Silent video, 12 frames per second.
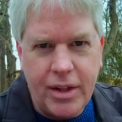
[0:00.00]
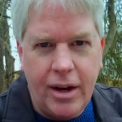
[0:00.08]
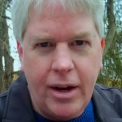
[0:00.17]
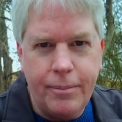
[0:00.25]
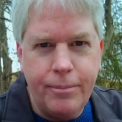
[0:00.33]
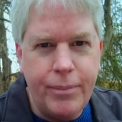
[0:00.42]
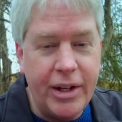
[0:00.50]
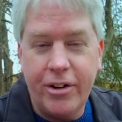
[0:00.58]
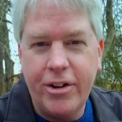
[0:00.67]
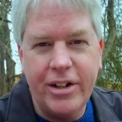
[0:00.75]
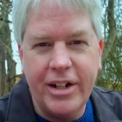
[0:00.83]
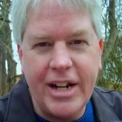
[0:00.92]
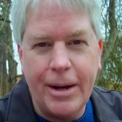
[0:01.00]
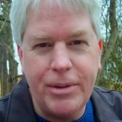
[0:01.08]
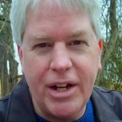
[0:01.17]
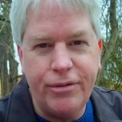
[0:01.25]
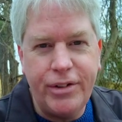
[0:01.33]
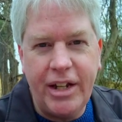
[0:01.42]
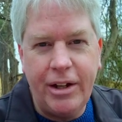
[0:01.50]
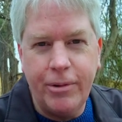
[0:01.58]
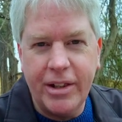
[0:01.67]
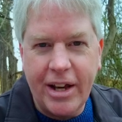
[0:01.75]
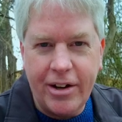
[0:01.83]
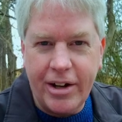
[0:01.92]
but you couldn't adapt FD
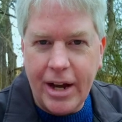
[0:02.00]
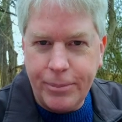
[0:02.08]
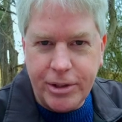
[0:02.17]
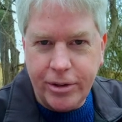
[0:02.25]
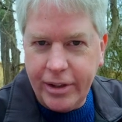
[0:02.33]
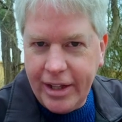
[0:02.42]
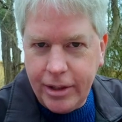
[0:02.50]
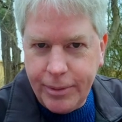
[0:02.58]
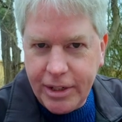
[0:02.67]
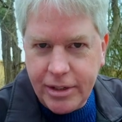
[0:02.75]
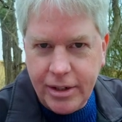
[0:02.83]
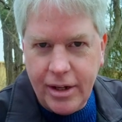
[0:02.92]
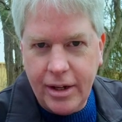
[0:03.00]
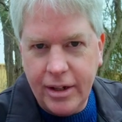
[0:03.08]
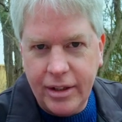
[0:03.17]
without an optical element,